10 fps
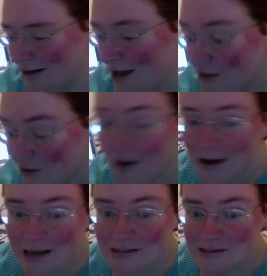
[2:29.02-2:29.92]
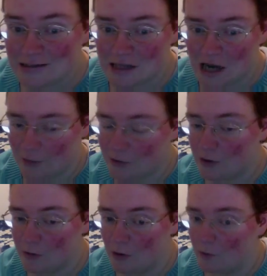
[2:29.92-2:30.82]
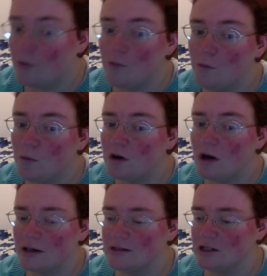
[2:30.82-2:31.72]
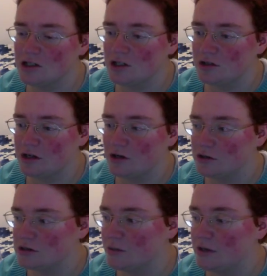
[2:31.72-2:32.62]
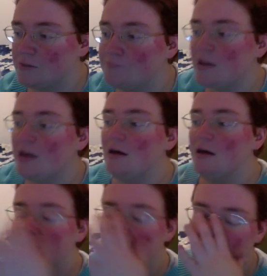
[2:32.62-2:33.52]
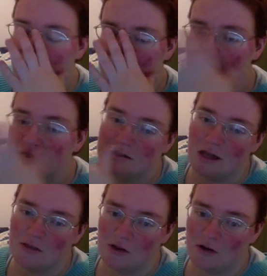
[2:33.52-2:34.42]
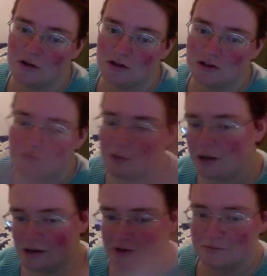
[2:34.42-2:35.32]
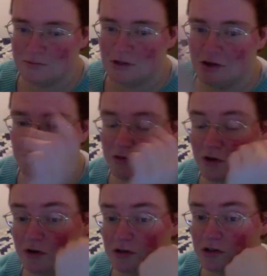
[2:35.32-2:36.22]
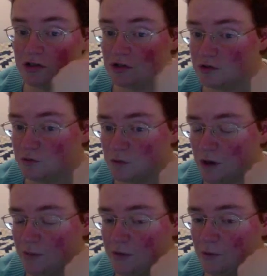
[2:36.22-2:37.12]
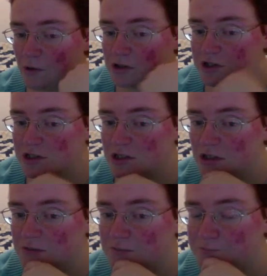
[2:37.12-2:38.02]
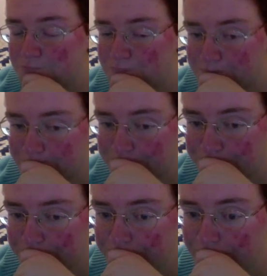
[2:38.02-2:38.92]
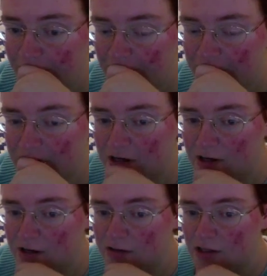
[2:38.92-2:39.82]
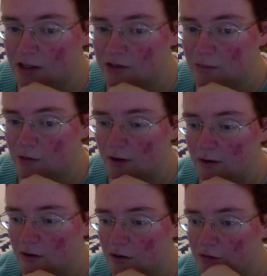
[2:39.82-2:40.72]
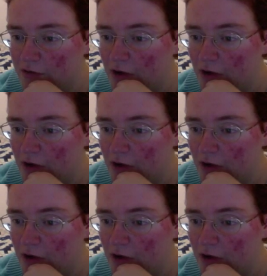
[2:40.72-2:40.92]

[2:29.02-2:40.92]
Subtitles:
There are accidents that happen, don't get me wrong. We're not intentionally trying to hurt somebody. At least not the archers. Everybody else. There's up in Washington, there in the kingdom of